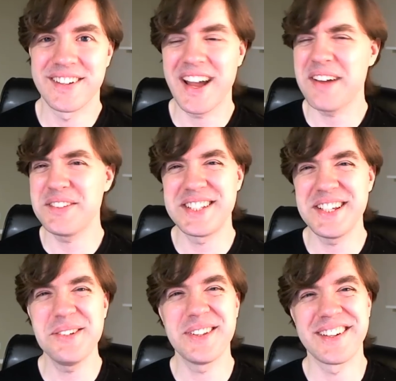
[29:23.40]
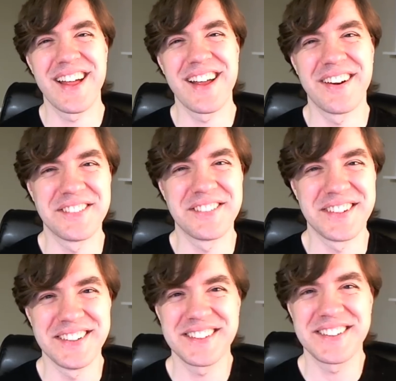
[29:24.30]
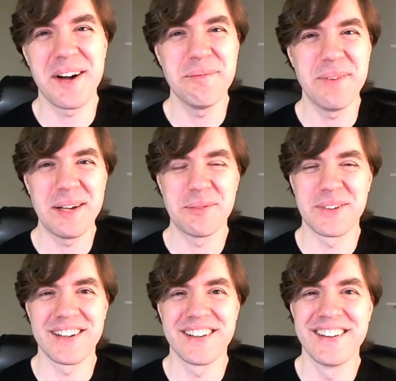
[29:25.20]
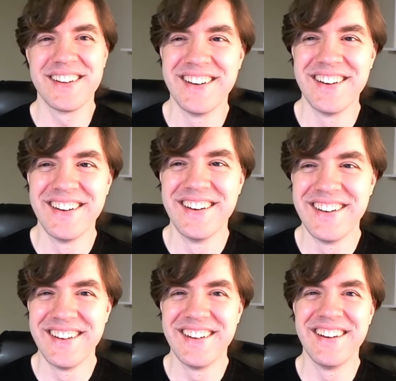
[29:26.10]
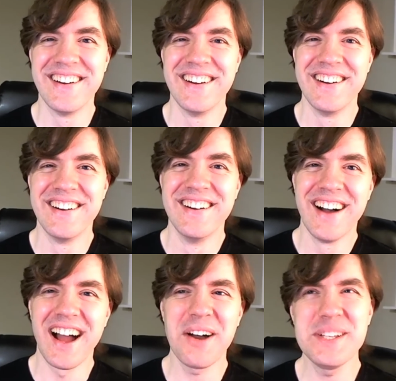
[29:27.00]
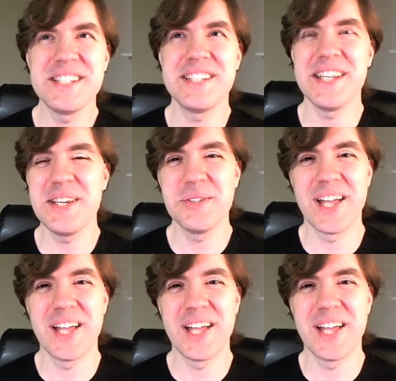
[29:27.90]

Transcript: yeah, I haven't I seen you there that often. You should come by. No, I know. Um, I always see you